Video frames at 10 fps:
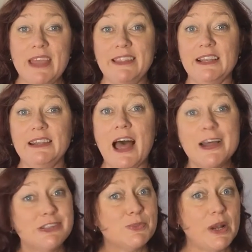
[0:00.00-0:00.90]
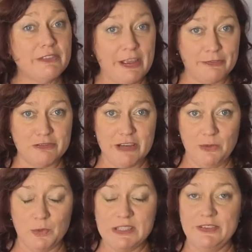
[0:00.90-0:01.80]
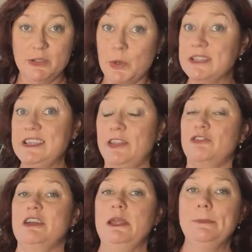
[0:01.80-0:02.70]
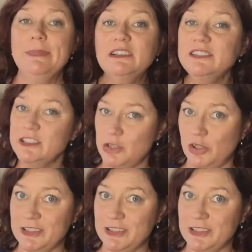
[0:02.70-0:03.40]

and the largest one I've ever written was for $23 million.